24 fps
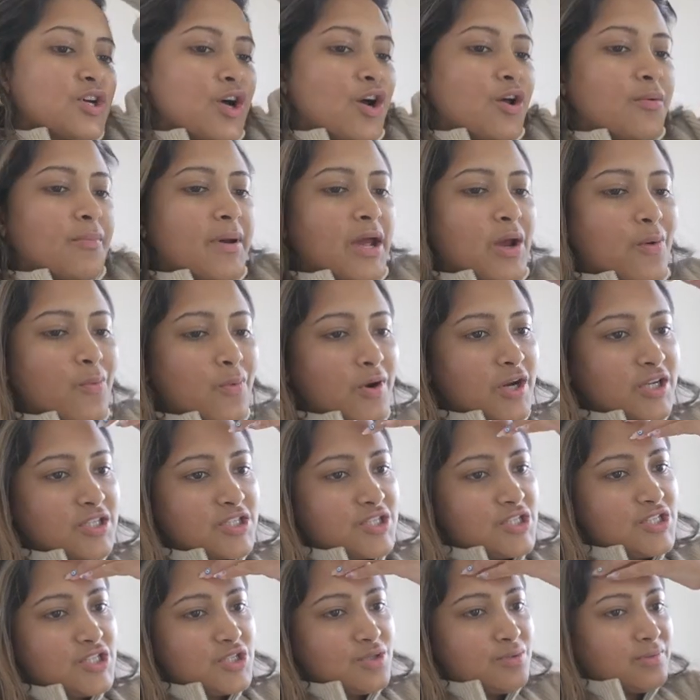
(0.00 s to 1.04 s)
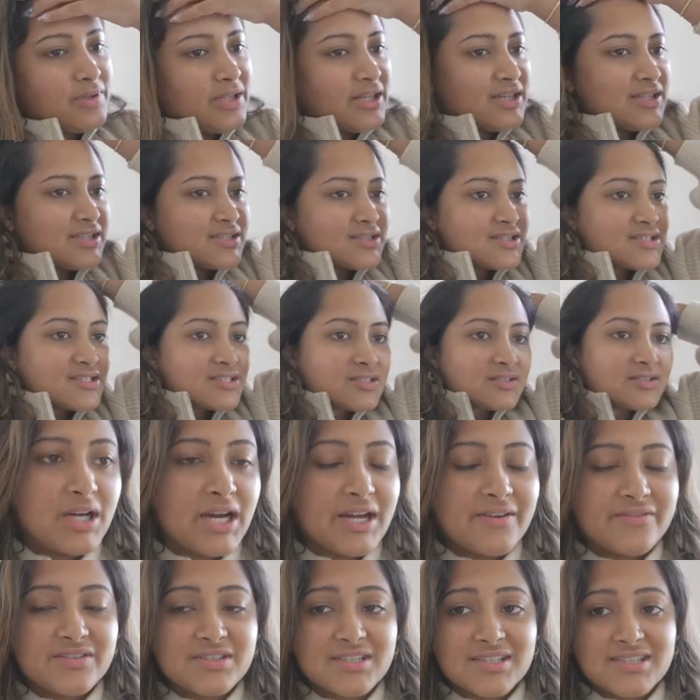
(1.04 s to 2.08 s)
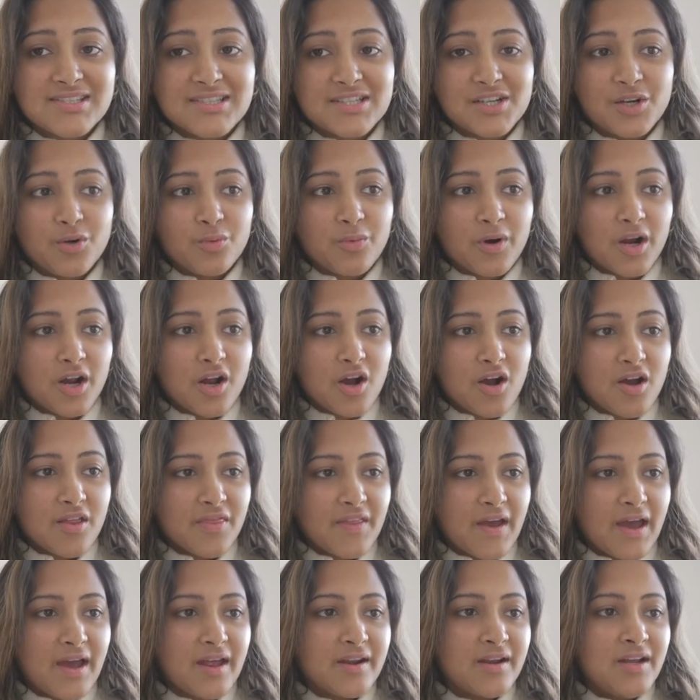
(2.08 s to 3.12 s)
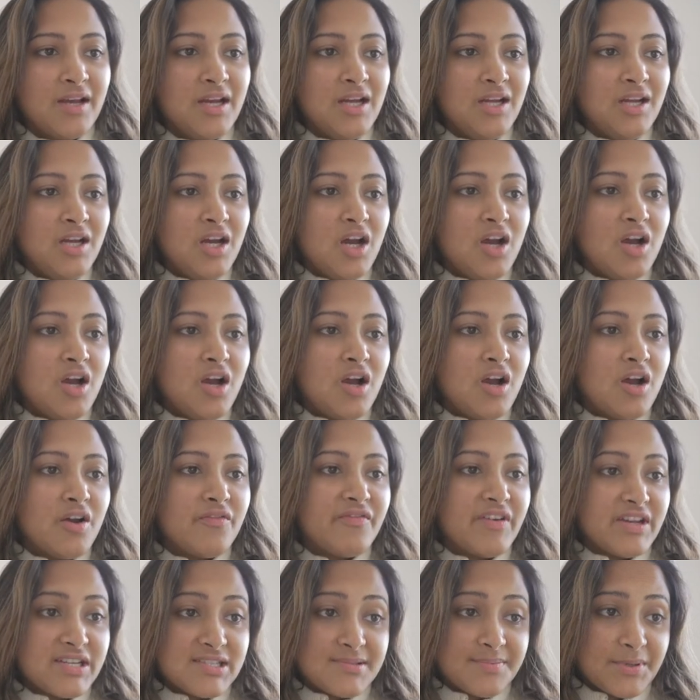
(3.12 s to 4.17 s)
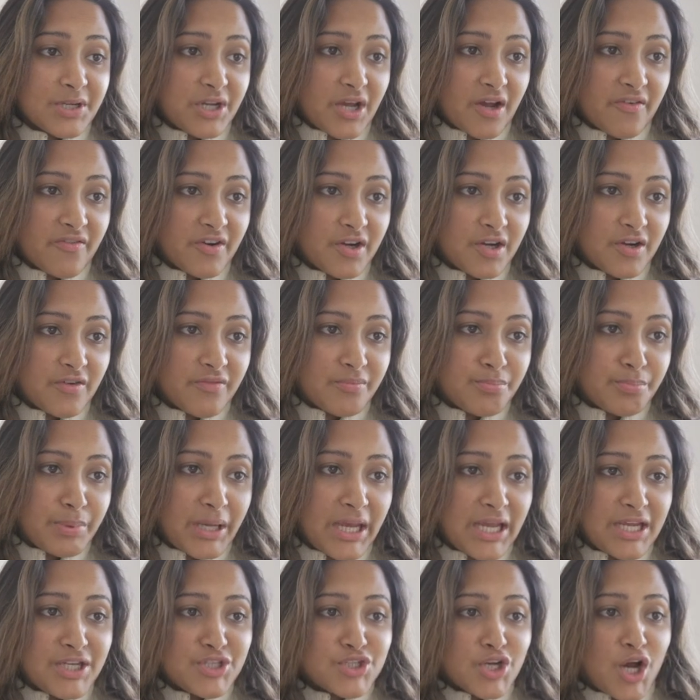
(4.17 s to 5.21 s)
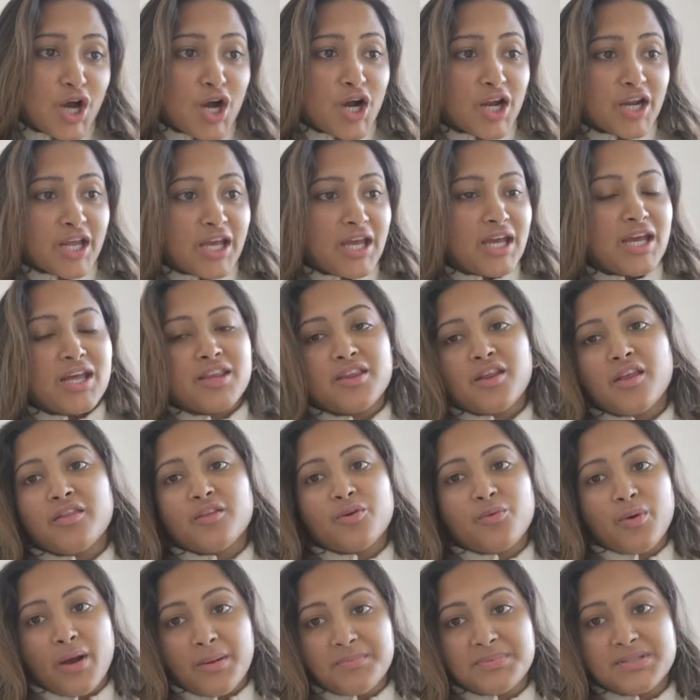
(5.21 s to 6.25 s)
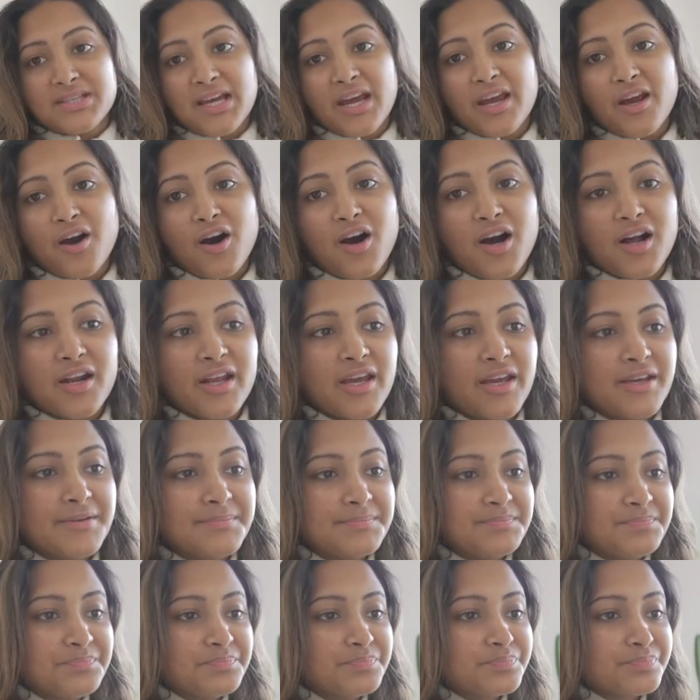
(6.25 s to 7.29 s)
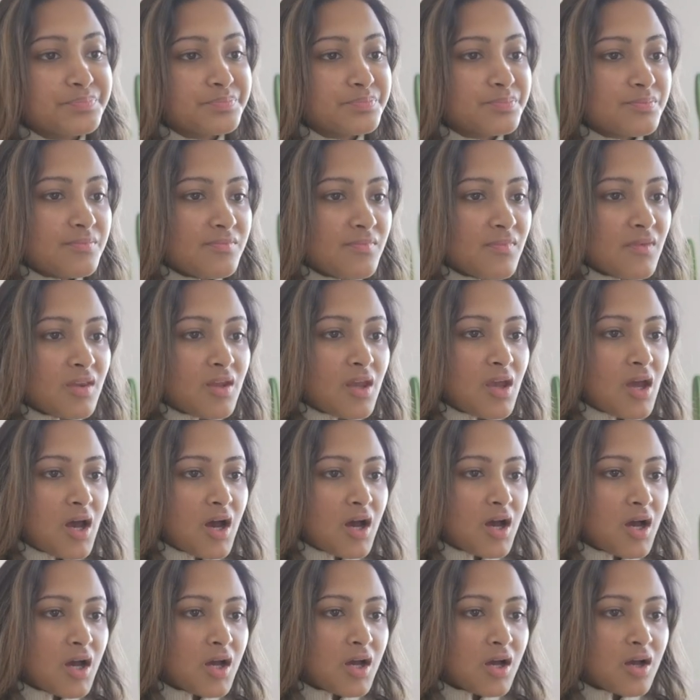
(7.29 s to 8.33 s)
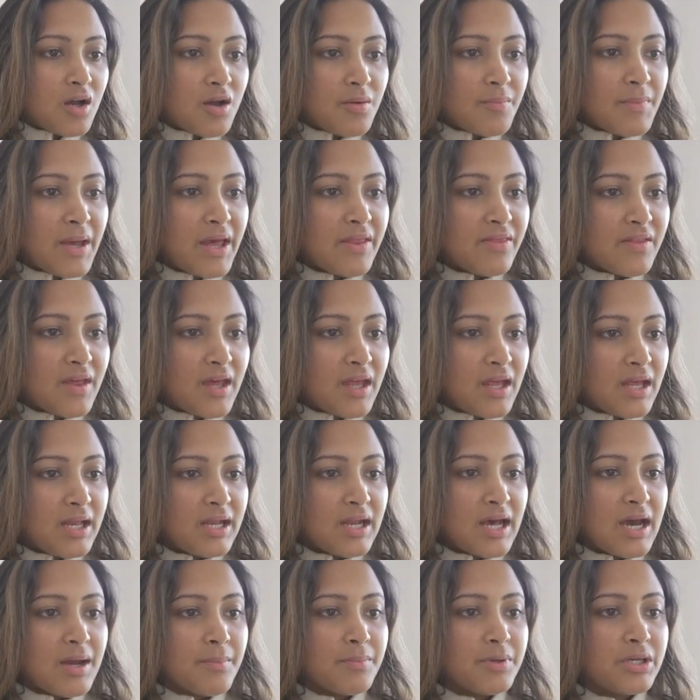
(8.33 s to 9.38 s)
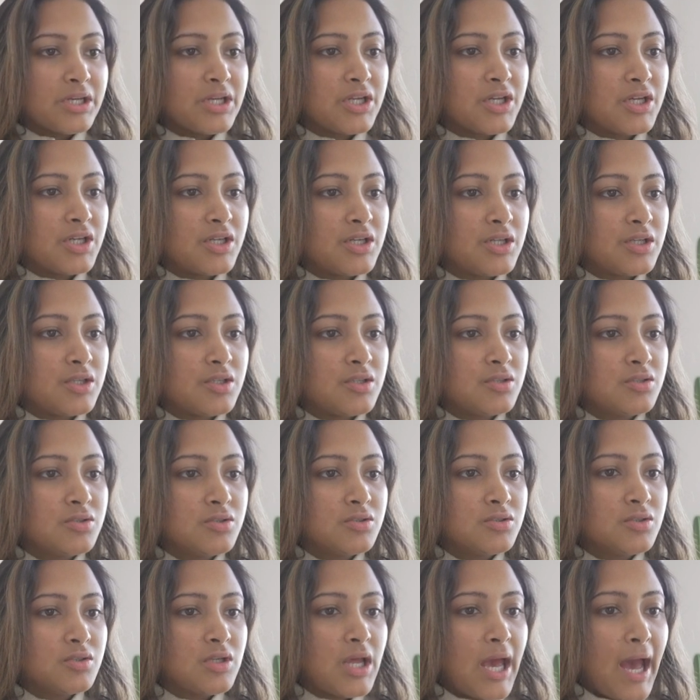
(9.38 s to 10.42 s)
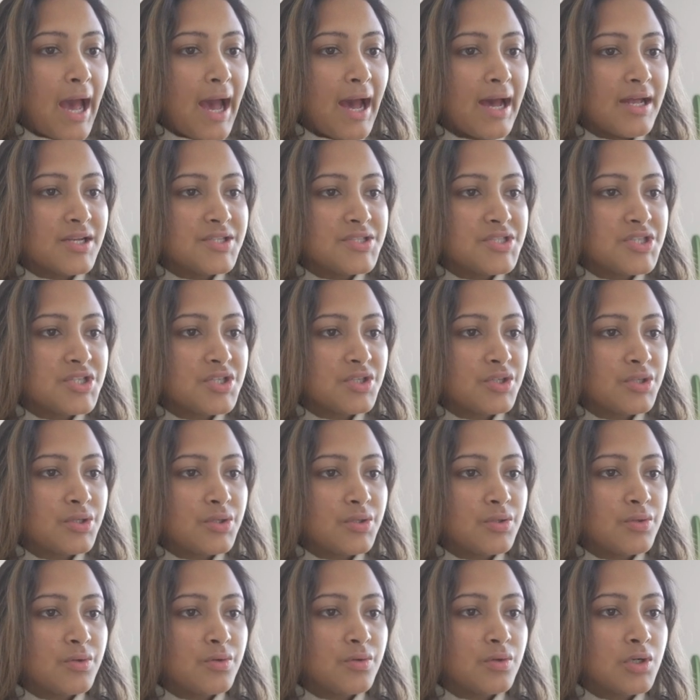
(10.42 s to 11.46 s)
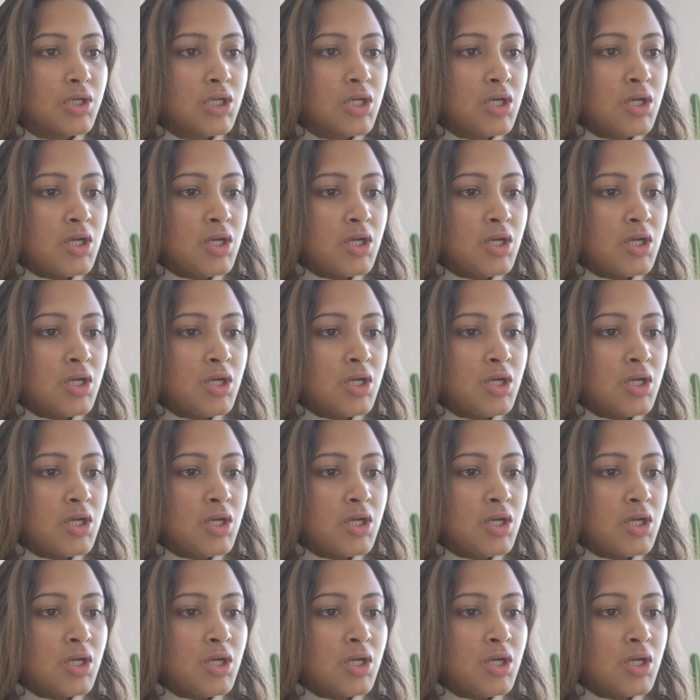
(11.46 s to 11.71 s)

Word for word: on my work to do list. I have to still work on that Facebook cover page audit and then the website audit. Um, and then I'm gonna add to